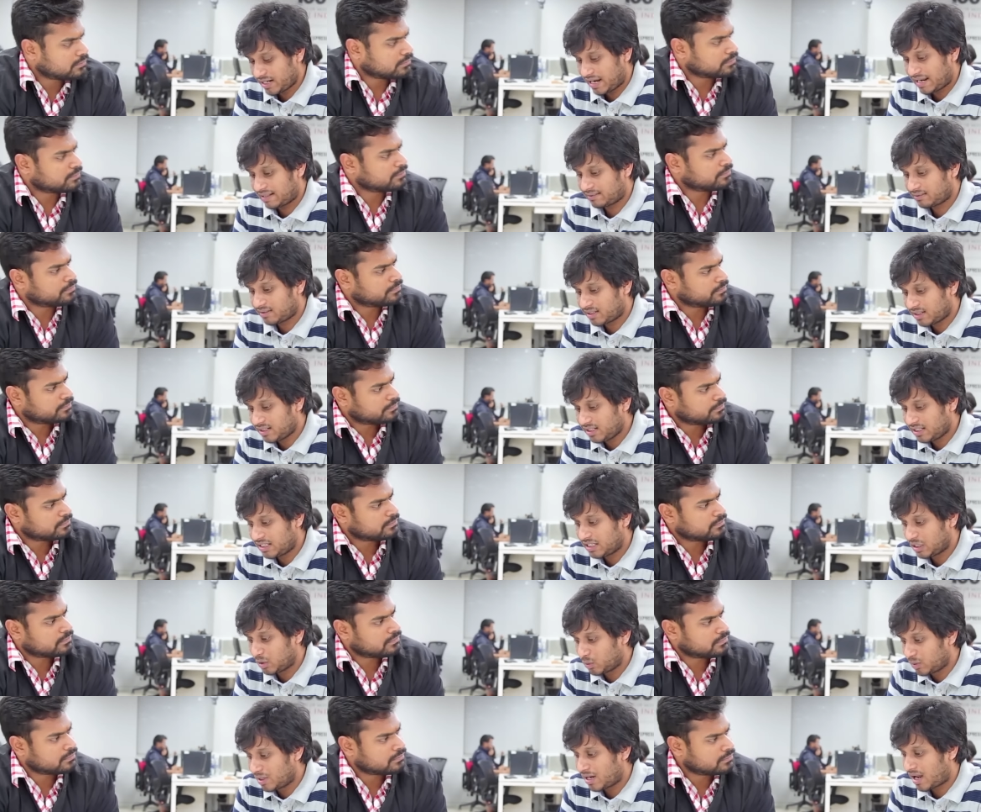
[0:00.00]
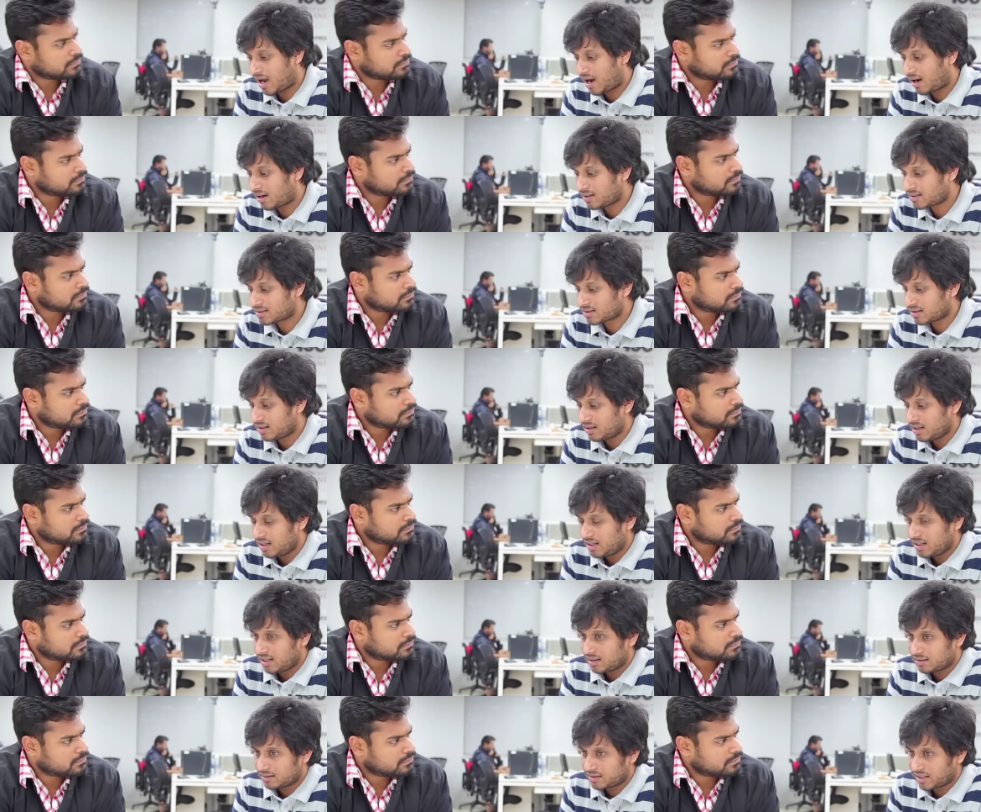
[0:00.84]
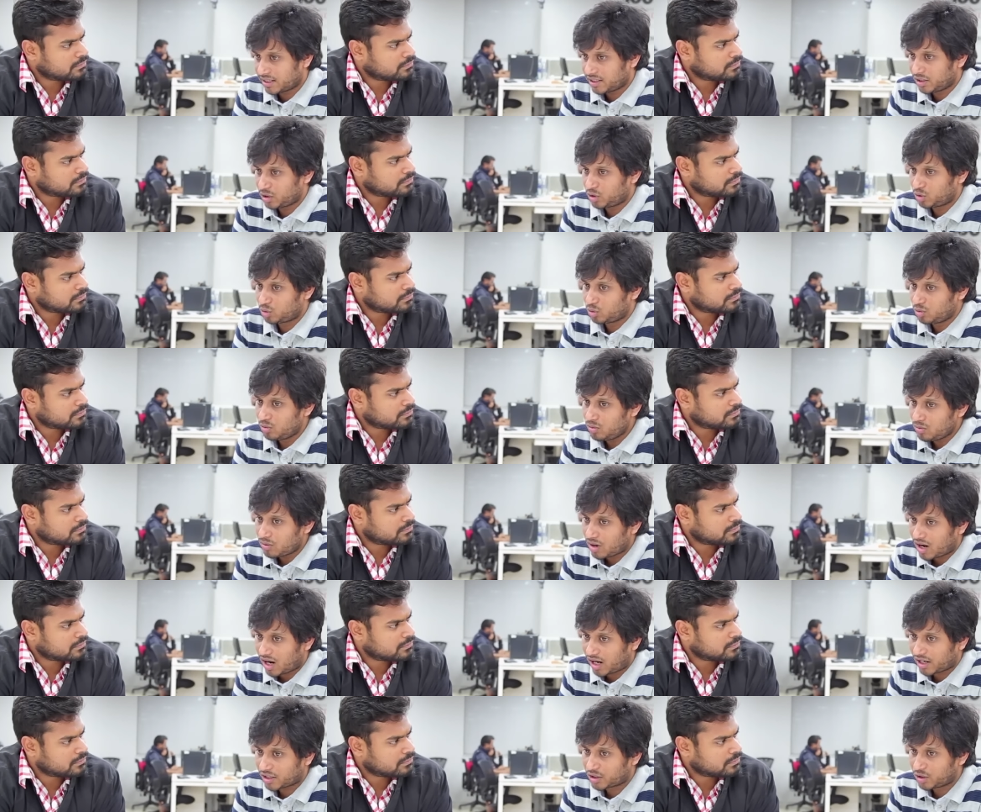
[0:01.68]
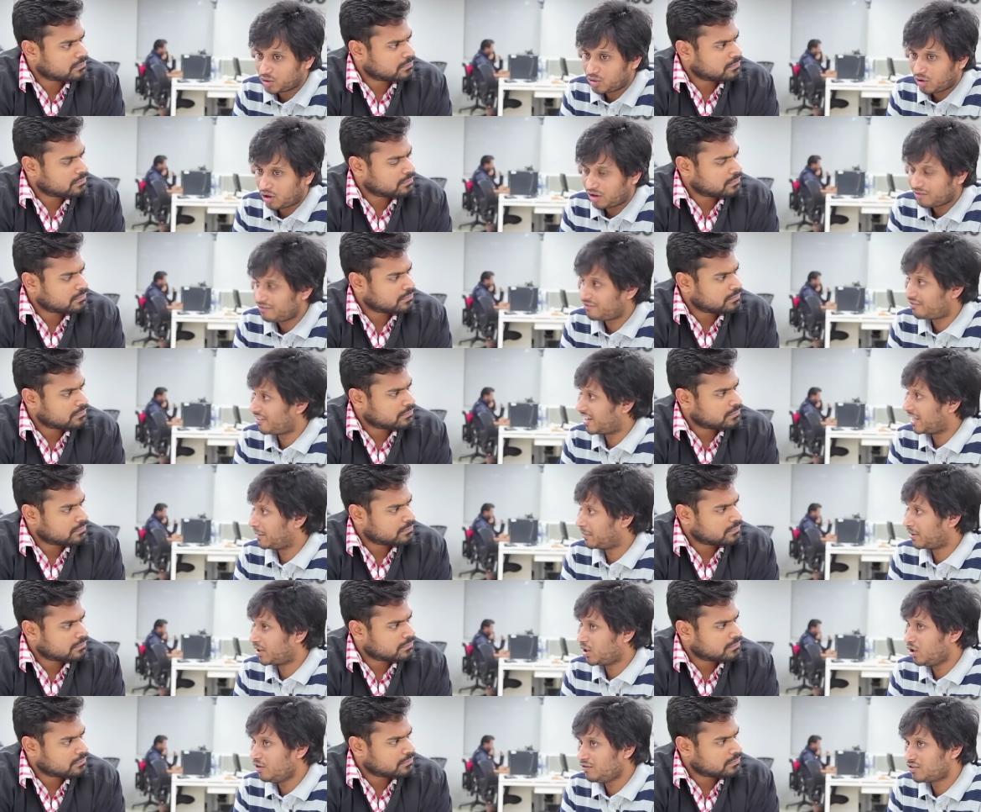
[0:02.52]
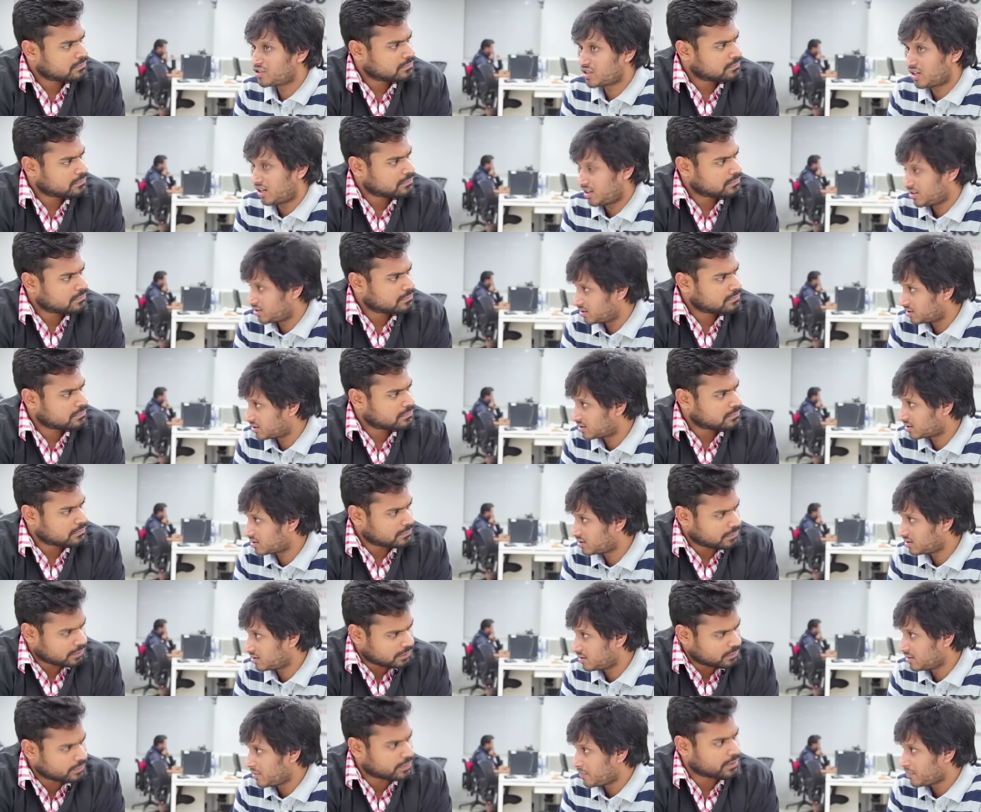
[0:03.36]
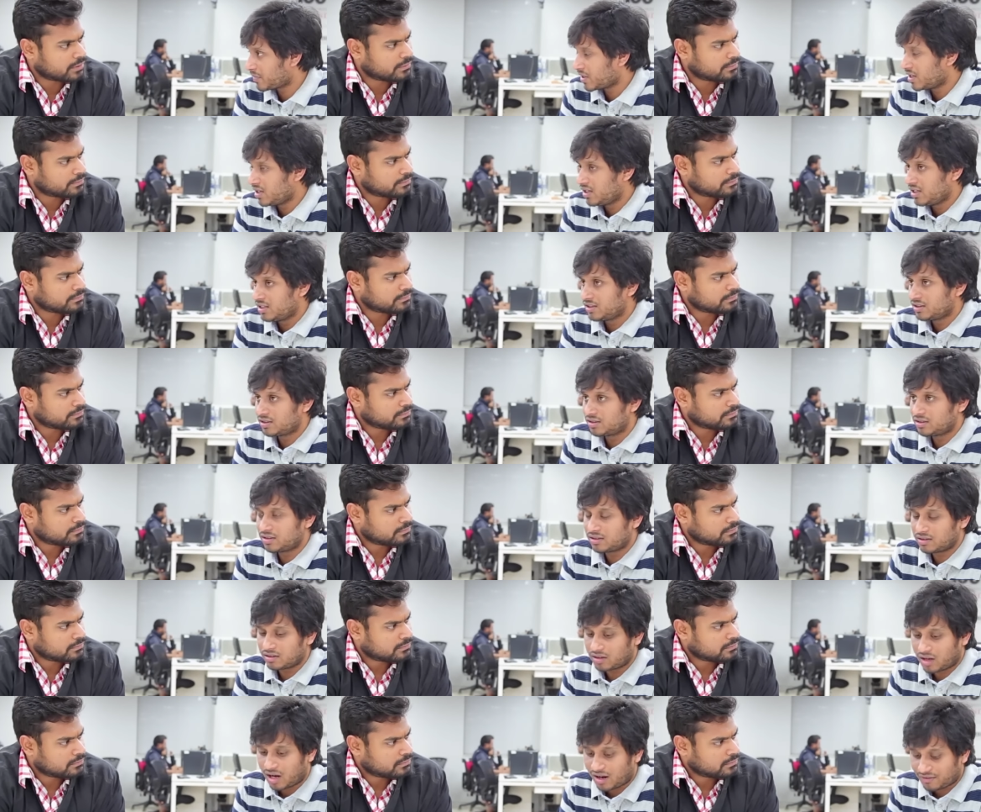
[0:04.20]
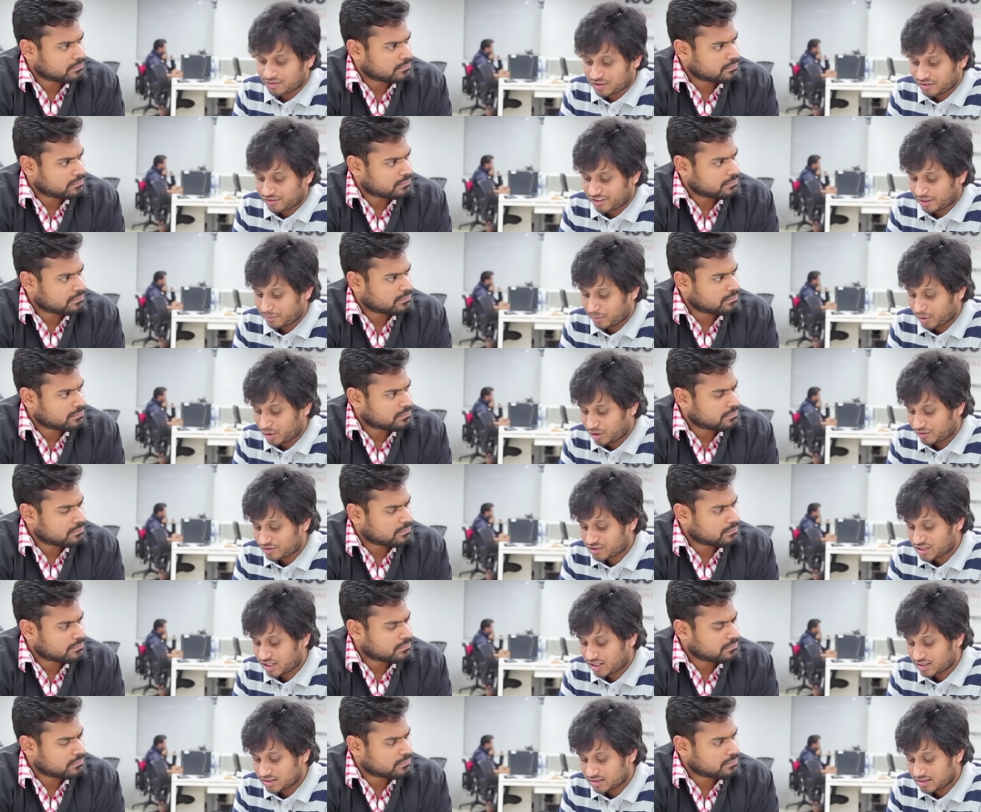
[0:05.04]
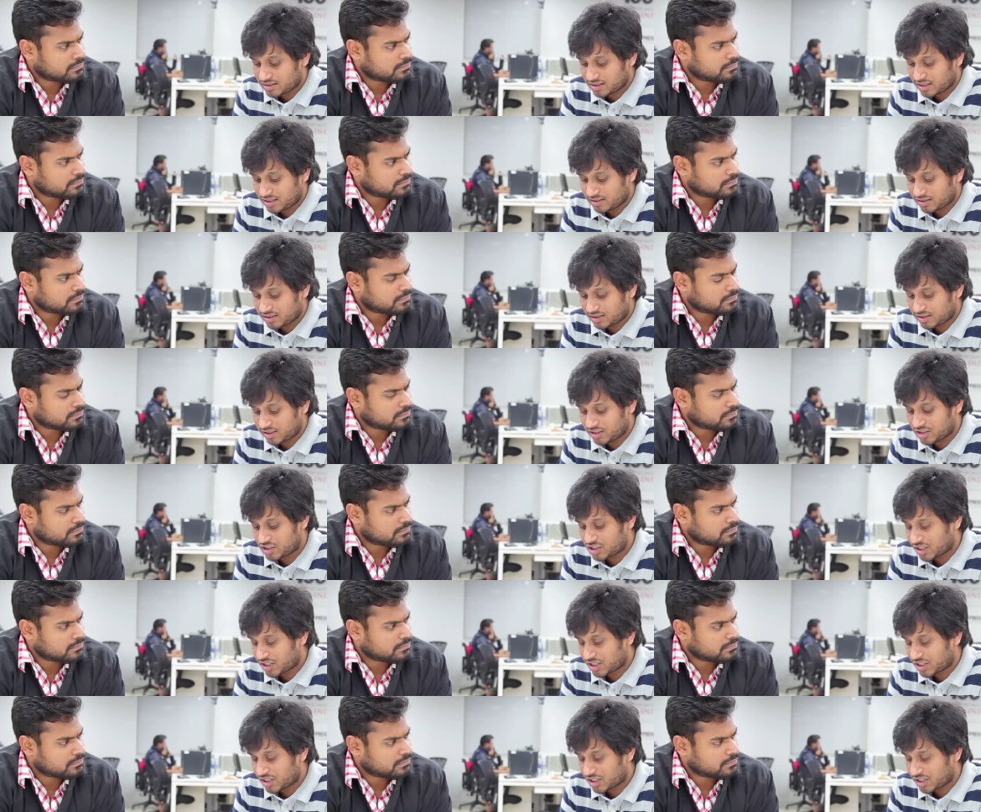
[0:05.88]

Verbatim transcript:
Speaker 1: it, and then he will ask then to argue on framing of charges. Okay. After framing of charges, either the